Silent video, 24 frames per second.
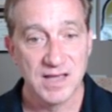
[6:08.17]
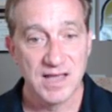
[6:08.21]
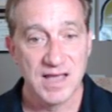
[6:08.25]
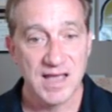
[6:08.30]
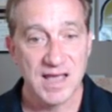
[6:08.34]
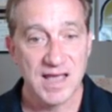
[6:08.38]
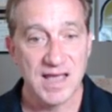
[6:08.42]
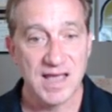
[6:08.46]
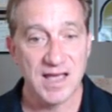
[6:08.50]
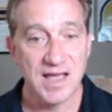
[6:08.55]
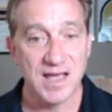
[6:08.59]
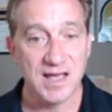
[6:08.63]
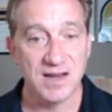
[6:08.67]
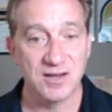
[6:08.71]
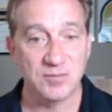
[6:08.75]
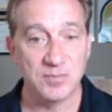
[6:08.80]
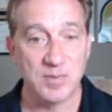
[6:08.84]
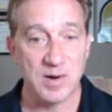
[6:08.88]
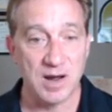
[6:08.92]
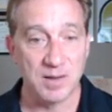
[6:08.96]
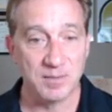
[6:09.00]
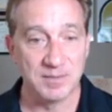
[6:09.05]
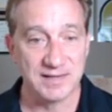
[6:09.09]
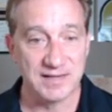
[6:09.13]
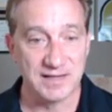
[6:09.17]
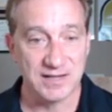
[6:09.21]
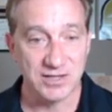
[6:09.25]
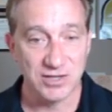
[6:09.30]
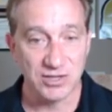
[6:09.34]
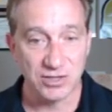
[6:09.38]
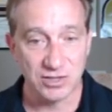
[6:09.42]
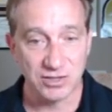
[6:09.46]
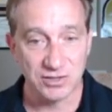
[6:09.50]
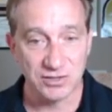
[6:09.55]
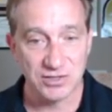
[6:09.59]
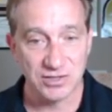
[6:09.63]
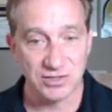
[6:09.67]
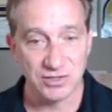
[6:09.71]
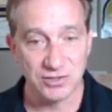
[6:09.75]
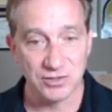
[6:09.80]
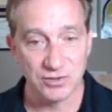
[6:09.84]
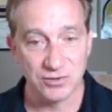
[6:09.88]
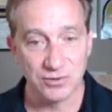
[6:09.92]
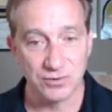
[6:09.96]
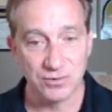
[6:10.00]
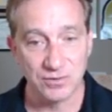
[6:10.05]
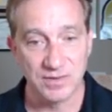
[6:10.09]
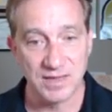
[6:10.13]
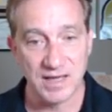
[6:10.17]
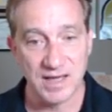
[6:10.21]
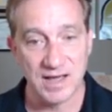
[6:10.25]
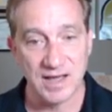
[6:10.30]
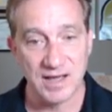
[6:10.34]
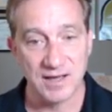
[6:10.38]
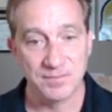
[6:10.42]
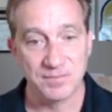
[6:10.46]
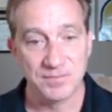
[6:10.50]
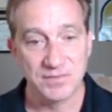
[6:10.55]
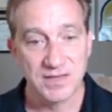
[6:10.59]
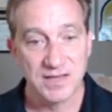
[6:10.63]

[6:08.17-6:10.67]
And it's probably occurred to you that